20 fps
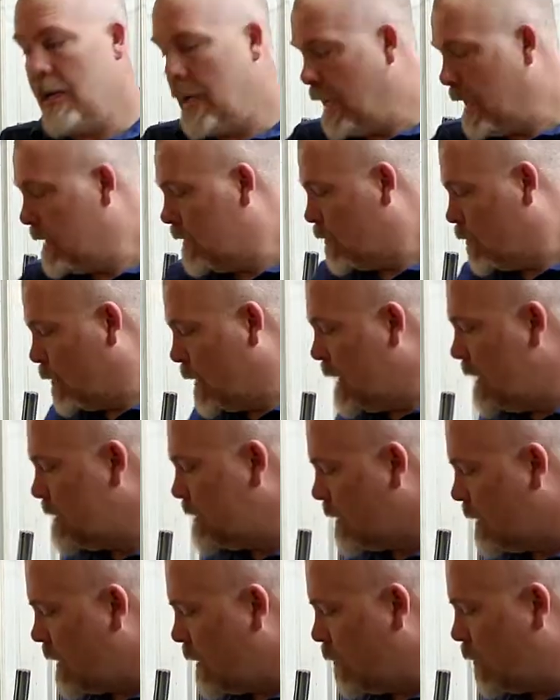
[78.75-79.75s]
And the
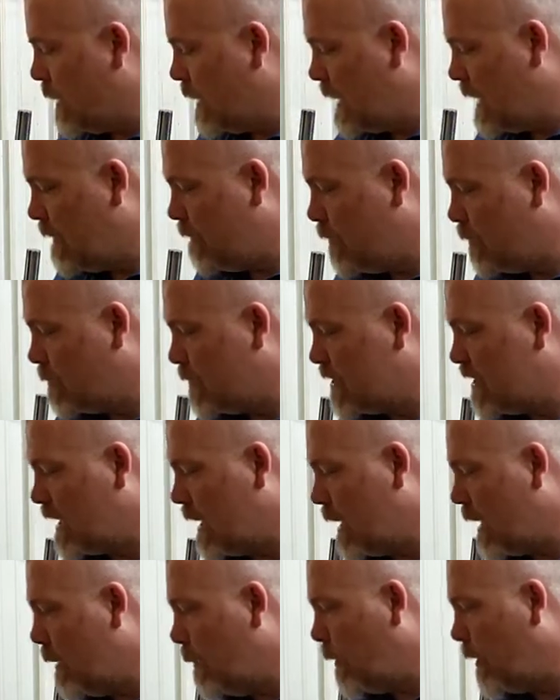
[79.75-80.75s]
reason that we leave them
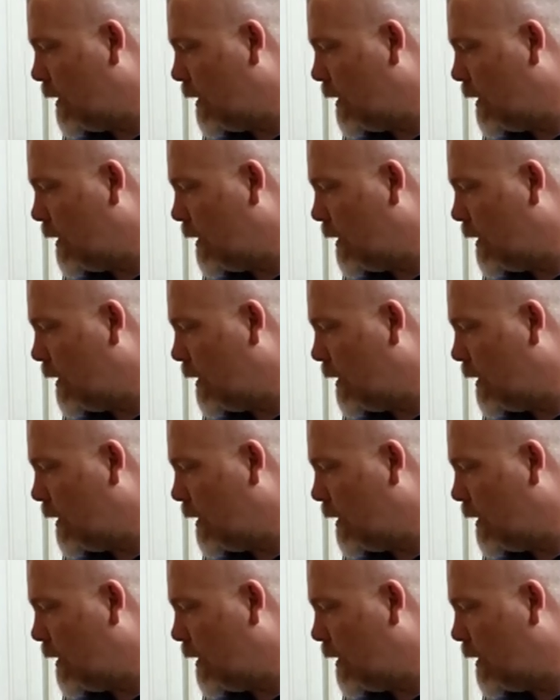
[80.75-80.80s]
set up